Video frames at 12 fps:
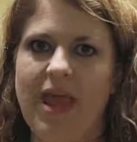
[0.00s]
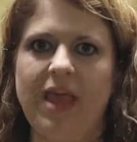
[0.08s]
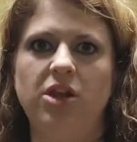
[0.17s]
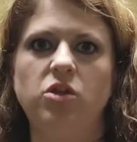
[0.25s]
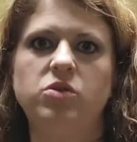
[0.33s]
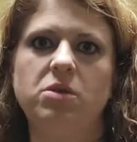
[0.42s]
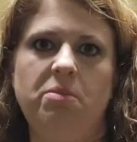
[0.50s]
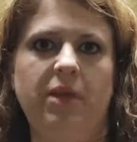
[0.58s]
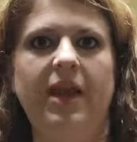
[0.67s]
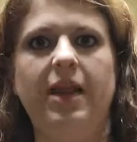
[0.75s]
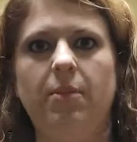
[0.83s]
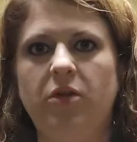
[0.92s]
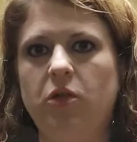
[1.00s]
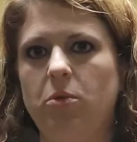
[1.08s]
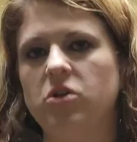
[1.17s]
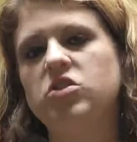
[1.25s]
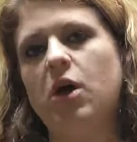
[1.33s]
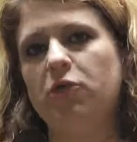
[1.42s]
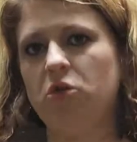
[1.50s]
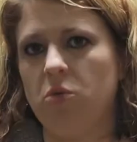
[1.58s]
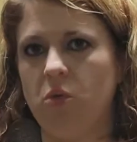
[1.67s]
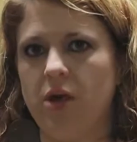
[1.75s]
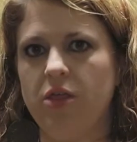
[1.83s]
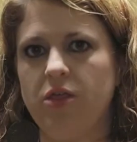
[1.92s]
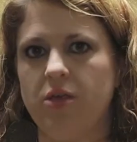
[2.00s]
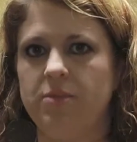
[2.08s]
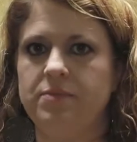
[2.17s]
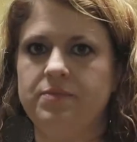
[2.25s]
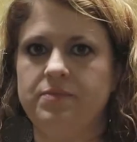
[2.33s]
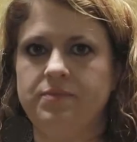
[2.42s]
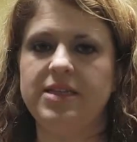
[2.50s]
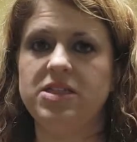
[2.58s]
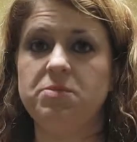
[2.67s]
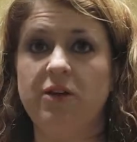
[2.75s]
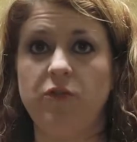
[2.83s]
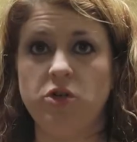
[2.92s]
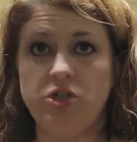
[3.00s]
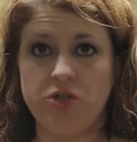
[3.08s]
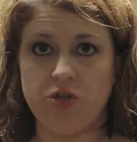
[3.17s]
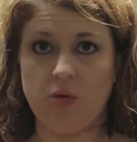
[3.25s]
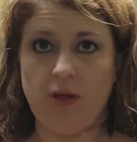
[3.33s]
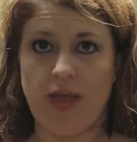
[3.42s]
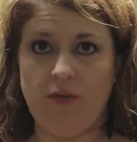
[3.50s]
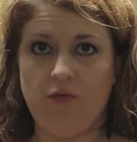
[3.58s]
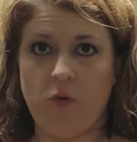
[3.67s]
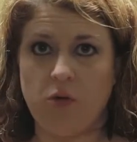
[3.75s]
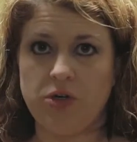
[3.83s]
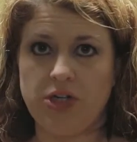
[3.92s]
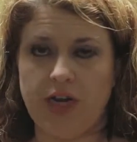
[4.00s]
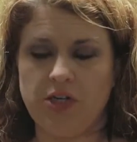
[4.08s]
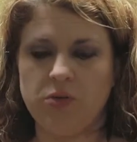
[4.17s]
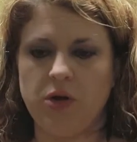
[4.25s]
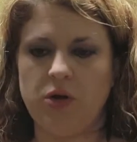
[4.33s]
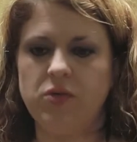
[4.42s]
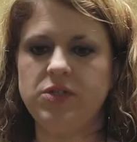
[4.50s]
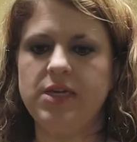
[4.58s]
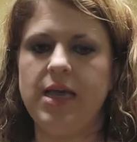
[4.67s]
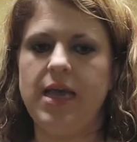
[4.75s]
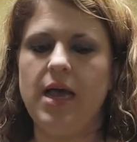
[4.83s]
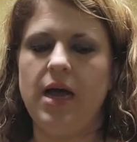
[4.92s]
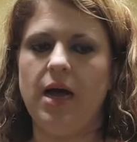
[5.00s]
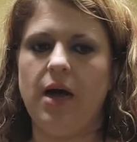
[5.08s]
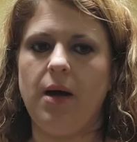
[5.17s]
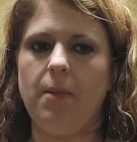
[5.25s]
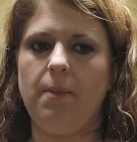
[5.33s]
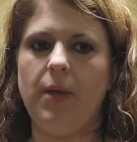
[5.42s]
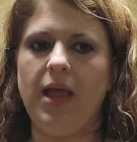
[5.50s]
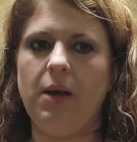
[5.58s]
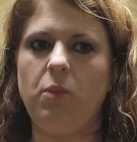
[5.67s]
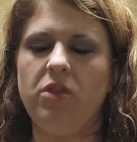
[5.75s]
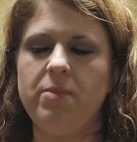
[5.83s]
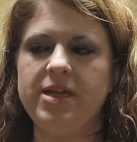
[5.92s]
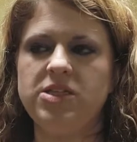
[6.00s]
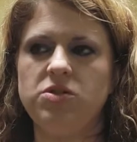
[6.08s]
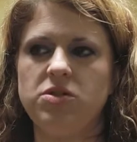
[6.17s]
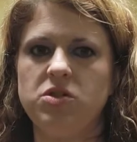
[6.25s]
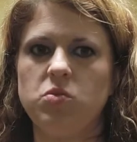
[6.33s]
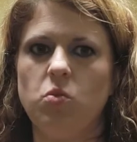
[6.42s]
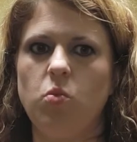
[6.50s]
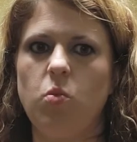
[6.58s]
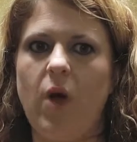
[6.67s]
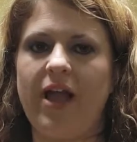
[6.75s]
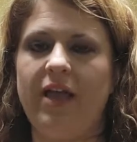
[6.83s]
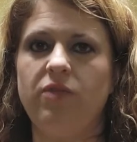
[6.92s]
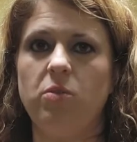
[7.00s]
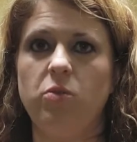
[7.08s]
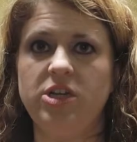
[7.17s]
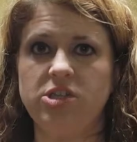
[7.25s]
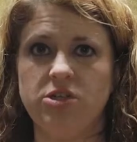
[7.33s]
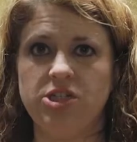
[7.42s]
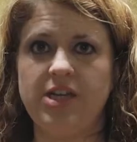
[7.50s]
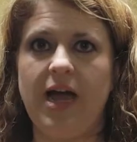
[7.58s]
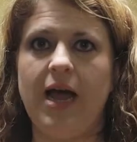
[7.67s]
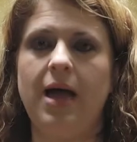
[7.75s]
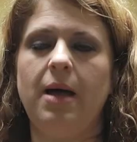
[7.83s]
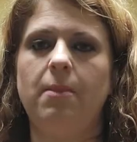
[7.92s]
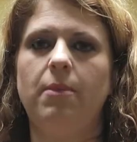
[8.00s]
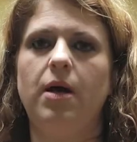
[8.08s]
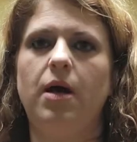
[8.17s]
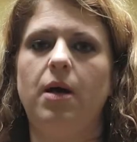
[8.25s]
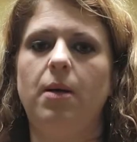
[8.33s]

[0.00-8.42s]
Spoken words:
and use a medium that they're most comfortable with. This is my first year doing it for J.H. Rose. And with my students, I gave them research time.